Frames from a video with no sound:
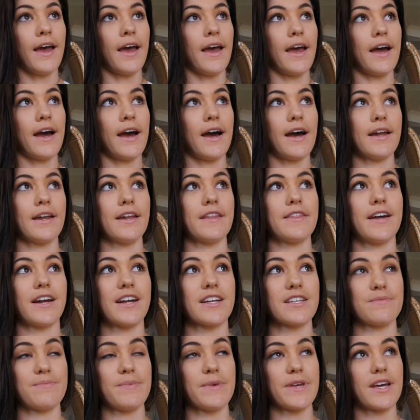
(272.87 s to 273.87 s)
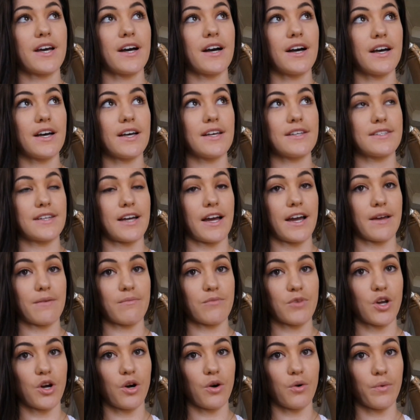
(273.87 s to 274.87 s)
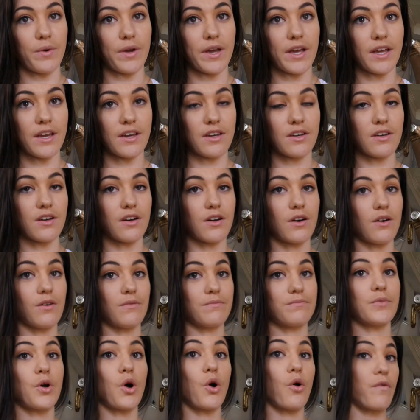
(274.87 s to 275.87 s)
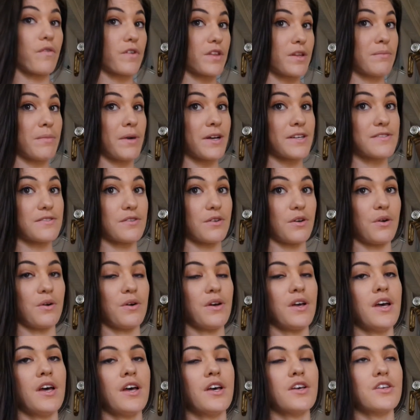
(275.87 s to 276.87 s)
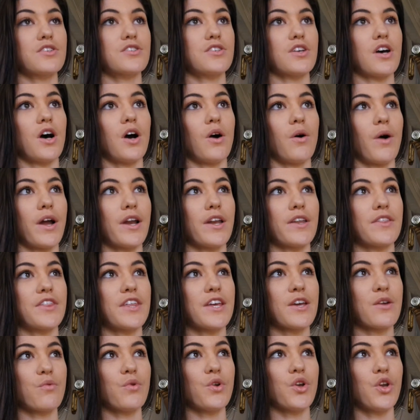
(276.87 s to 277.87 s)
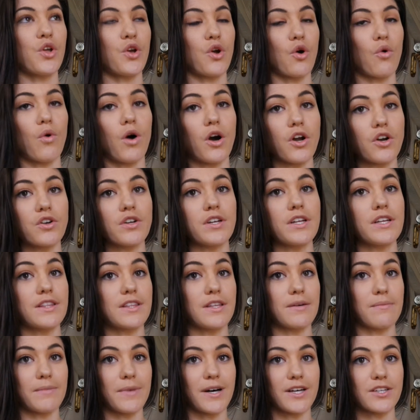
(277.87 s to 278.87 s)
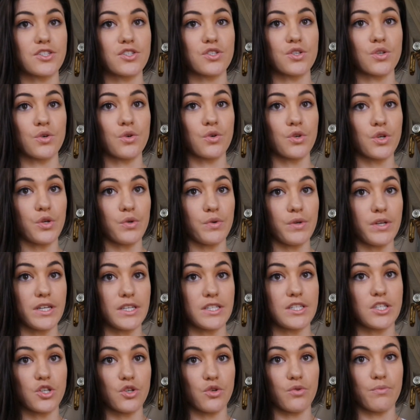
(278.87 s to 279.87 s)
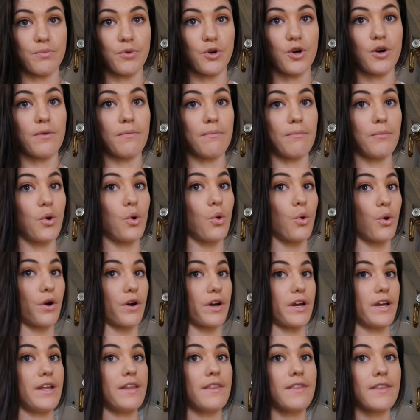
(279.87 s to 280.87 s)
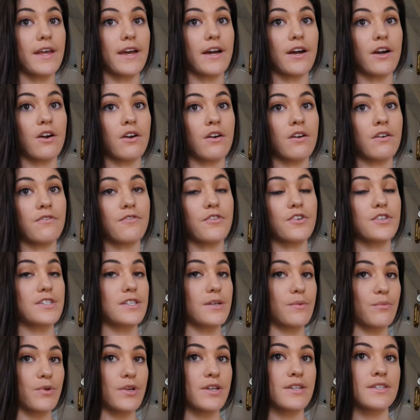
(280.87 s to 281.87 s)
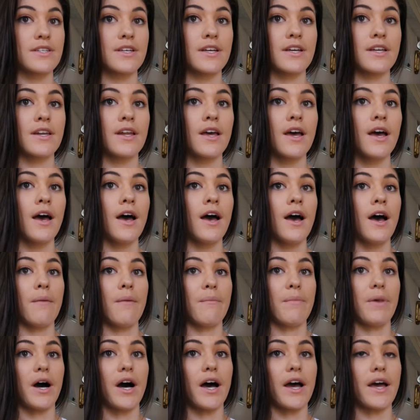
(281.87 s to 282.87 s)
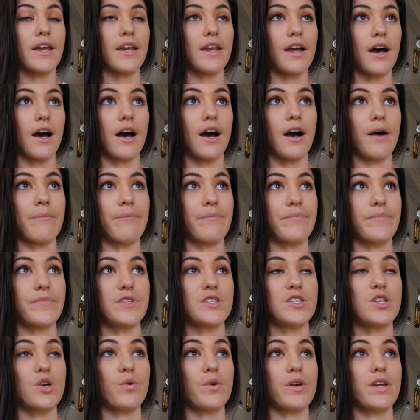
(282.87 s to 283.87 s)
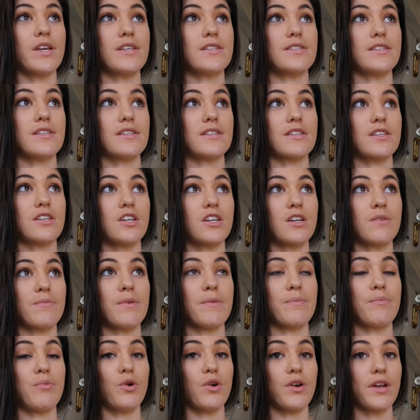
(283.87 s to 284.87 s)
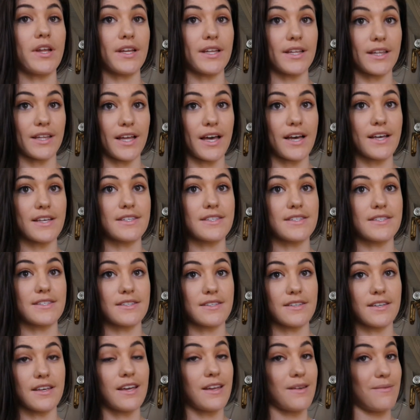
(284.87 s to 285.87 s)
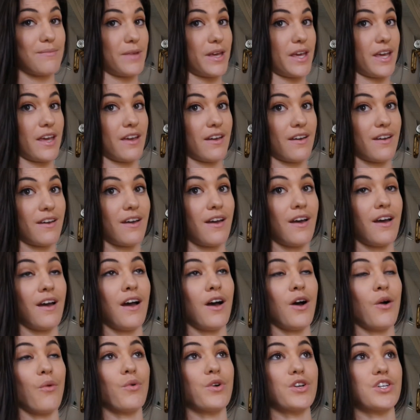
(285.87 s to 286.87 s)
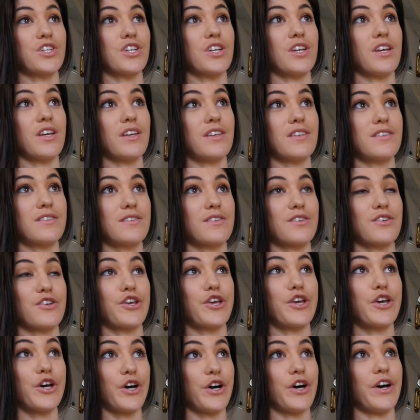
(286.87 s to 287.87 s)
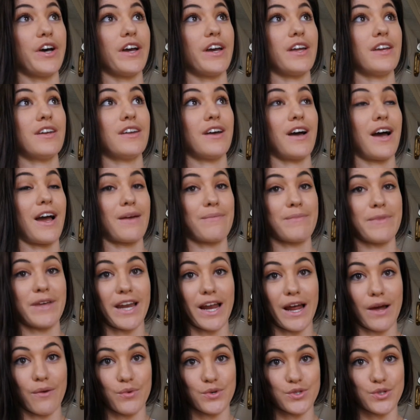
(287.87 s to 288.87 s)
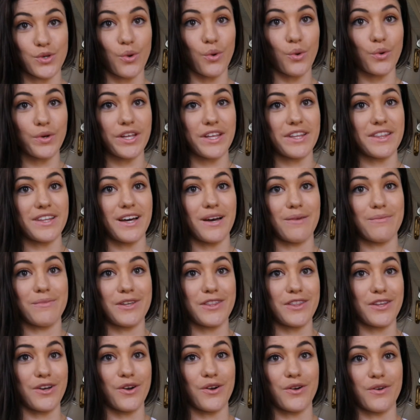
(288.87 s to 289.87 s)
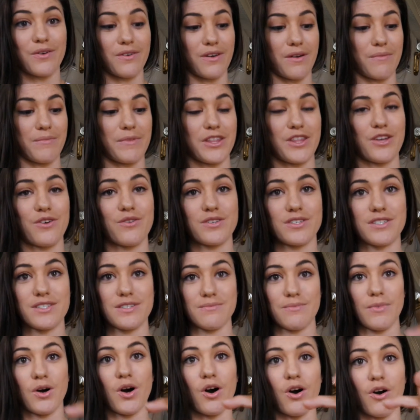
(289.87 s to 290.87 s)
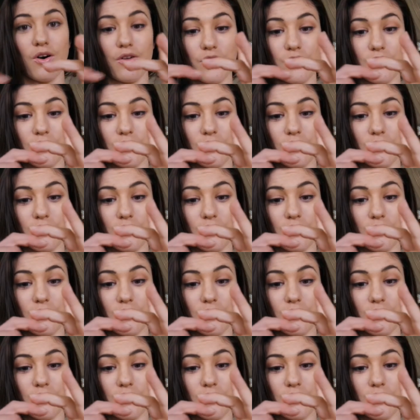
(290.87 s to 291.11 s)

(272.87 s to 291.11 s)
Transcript: And that is because I'm going over the muscle. So I think when you go underneath the muscle, you need to put more in there for some reason. But um, so he's going to be putting less in me, which is good. I mean, I was holding them and they're, I mean, they're small.